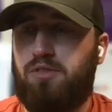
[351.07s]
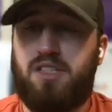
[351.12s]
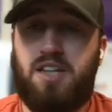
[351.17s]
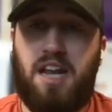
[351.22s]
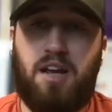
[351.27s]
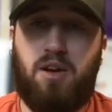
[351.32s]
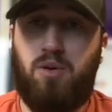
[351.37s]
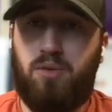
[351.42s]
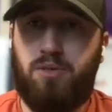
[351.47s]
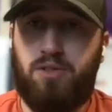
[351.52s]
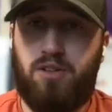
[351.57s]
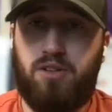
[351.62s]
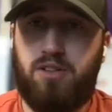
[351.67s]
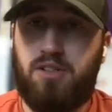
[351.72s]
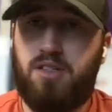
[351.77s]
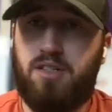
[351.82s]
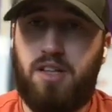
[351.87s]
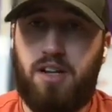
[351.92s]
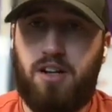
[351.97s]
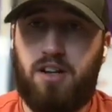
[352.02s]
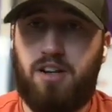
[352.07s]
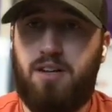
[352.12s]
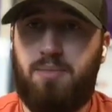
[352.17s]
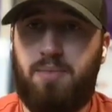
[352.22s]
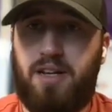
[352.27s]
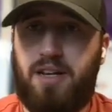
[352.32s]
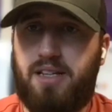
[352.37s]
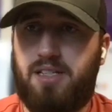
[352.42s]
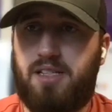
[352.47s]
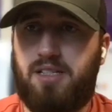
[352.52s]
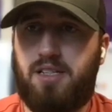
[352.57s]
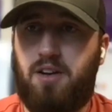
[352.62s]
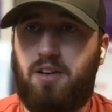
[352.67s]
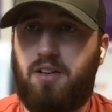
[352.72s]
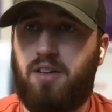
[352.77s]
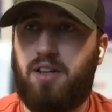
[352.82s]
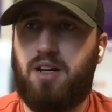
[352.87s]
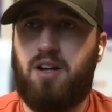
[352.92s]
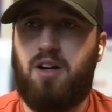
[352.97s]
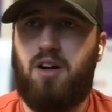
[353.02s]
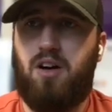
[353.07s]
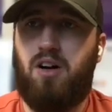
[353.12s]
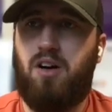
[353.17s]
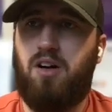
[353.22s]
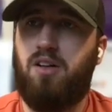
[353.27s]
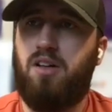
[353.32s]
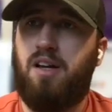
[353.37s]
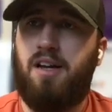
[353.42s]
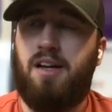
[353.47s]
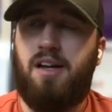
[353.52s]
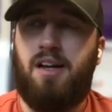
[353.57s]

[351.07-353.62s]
stakeholders that are going to be necessary on that call,